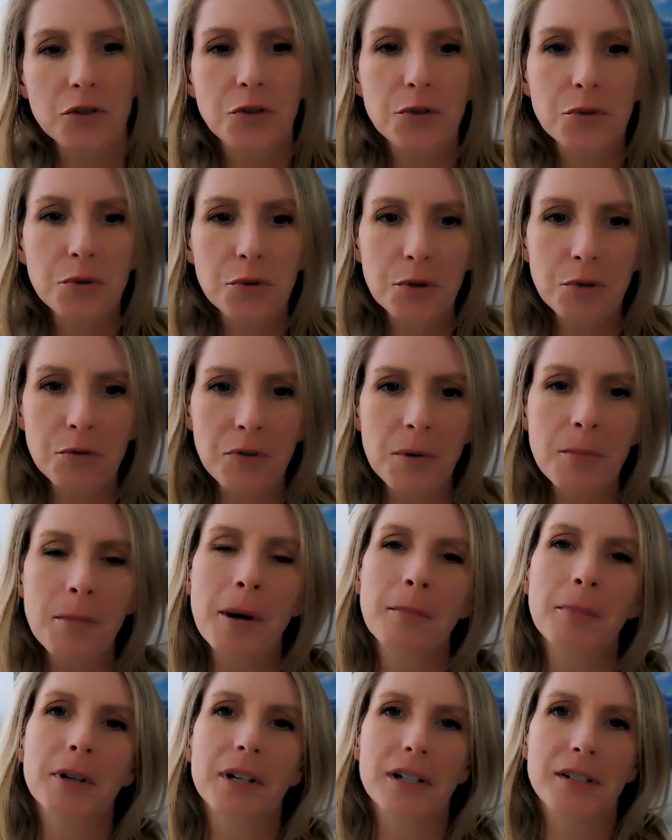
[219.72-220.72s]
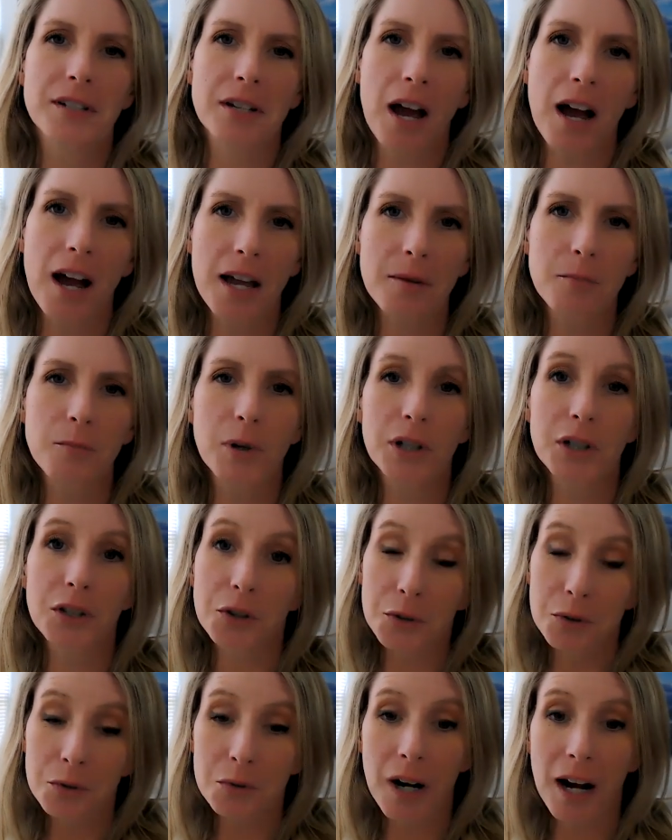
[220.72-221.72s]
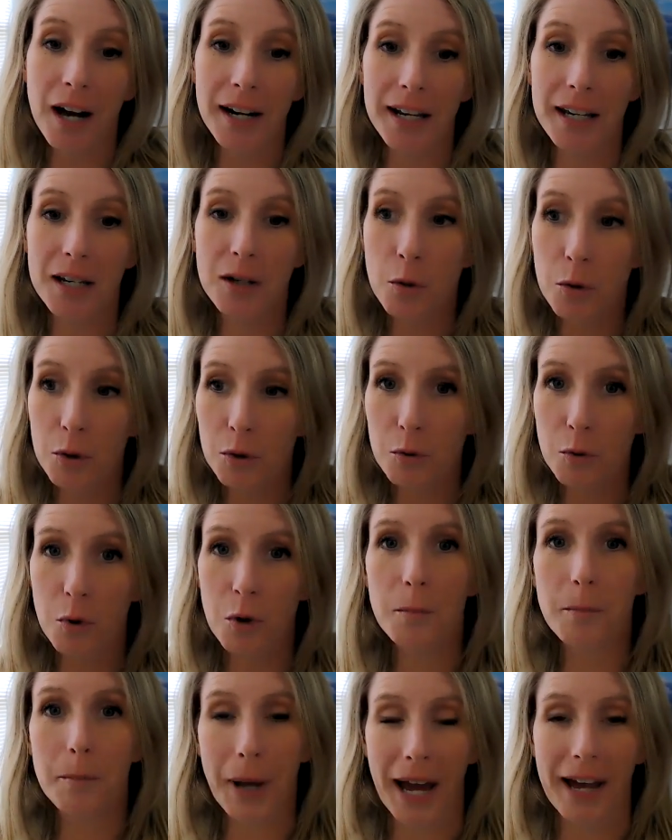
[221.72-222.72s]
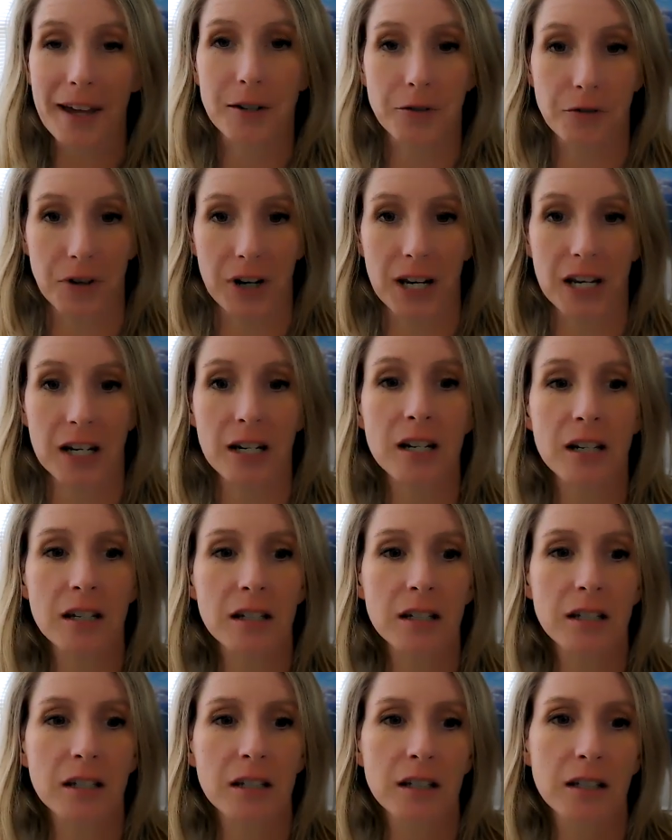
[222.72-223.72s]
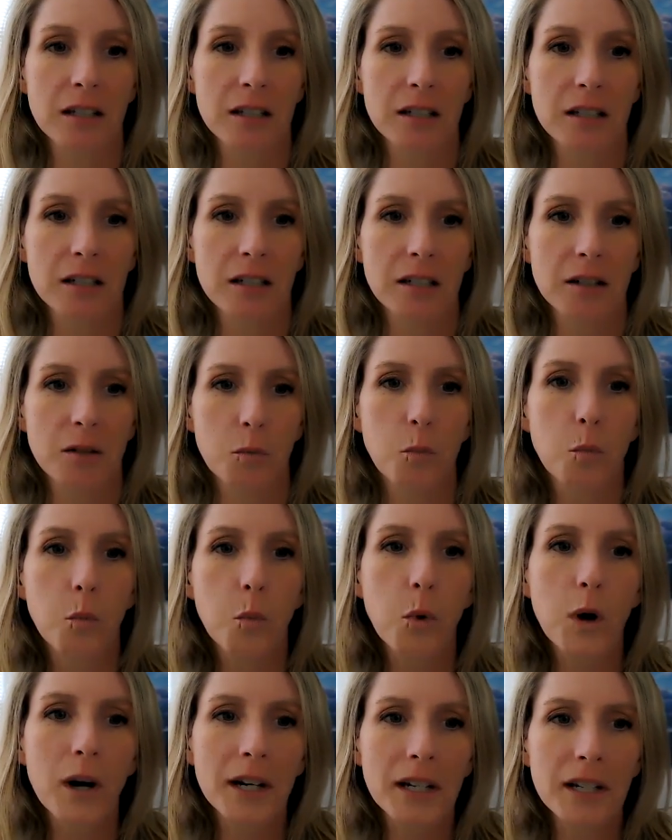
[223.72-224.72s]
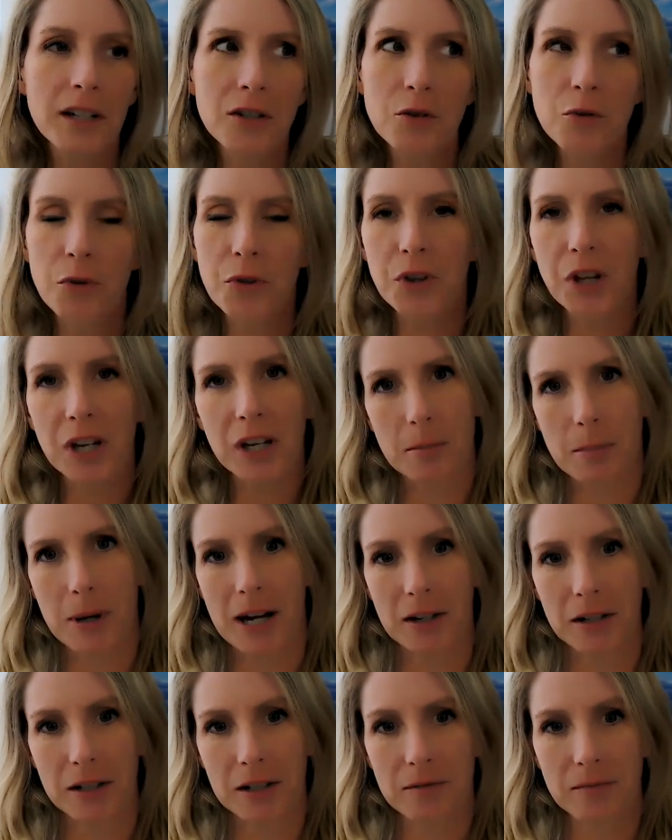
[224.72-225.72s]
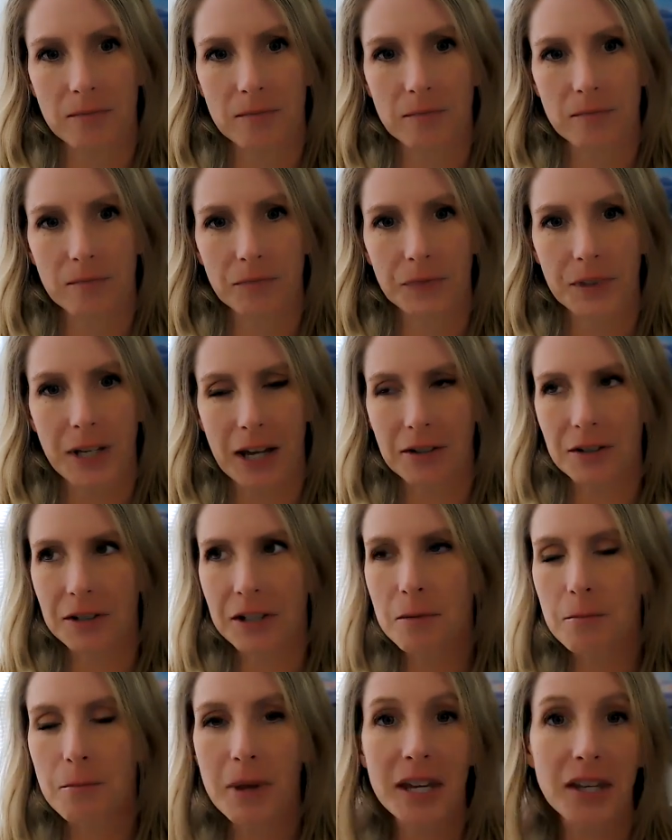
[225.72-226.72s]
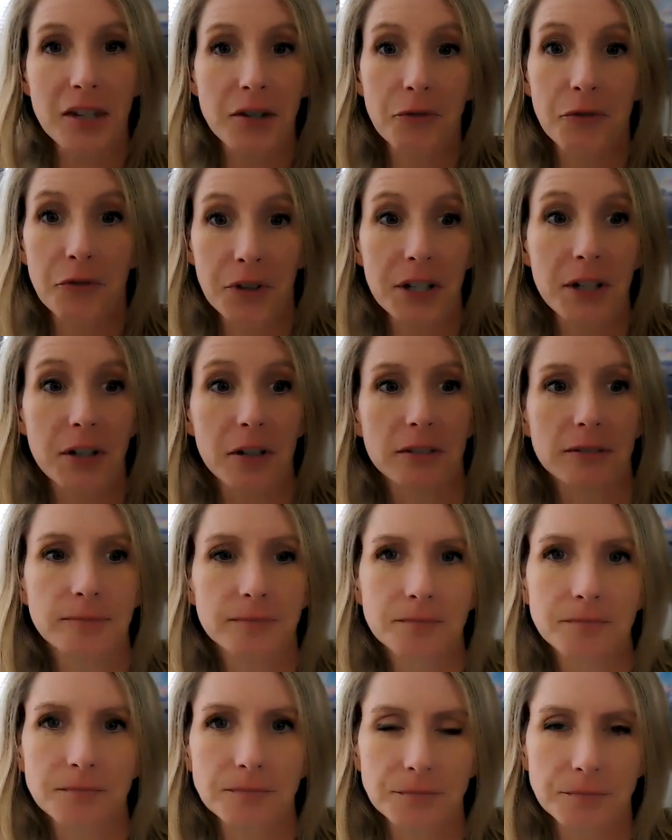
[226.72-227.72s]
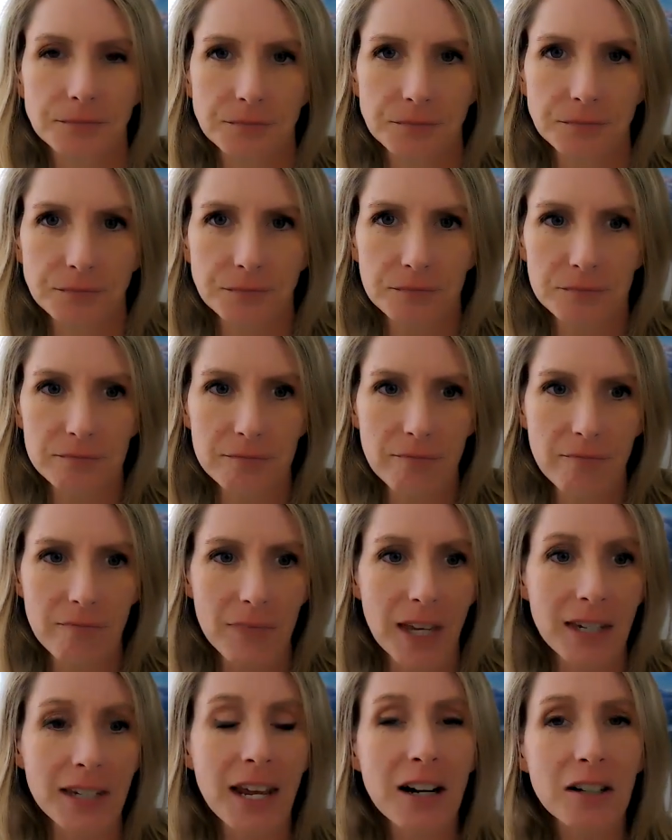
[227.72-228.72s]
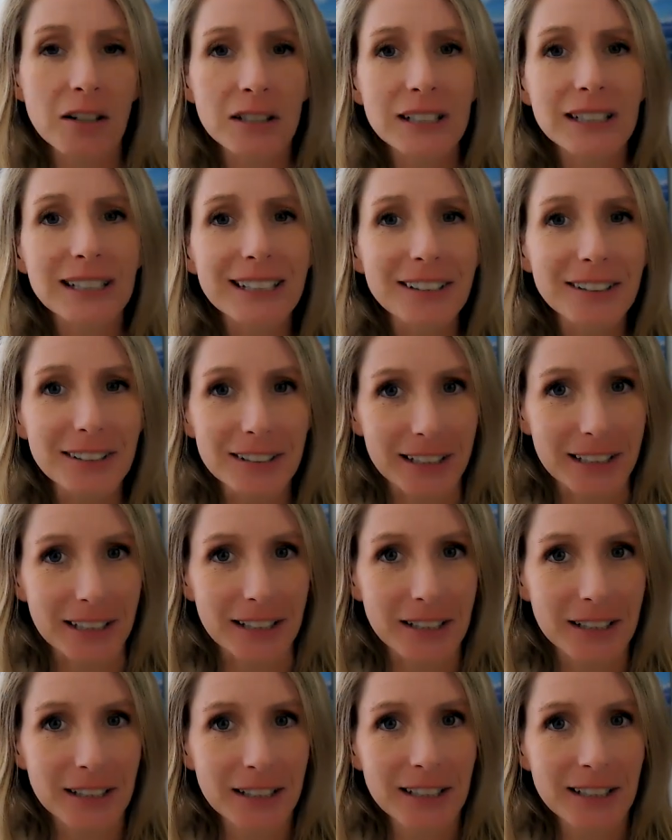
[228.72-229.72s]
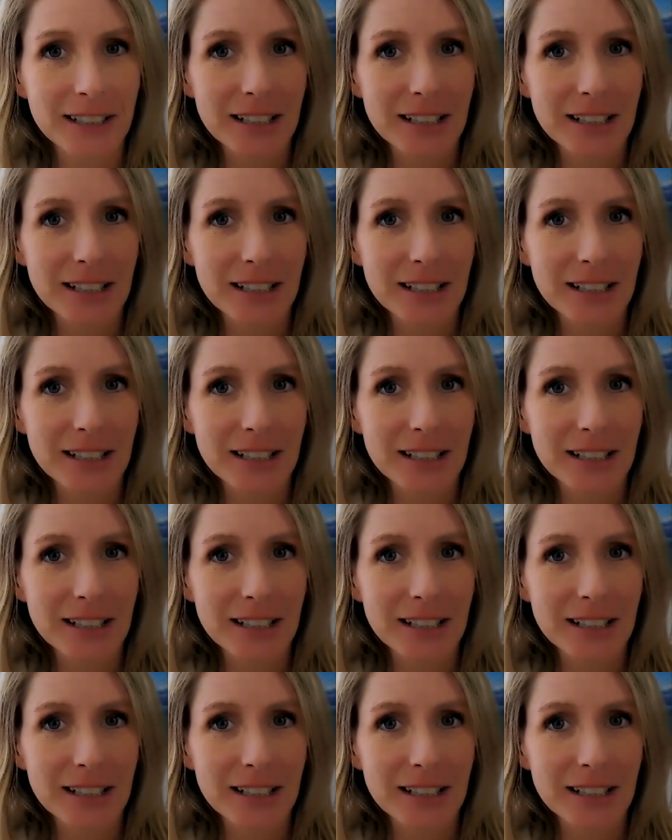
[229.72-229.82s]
Do you remember a time when you got a quote unquote bad grade? What did you think about it? How did it make you feel? Now, clearly,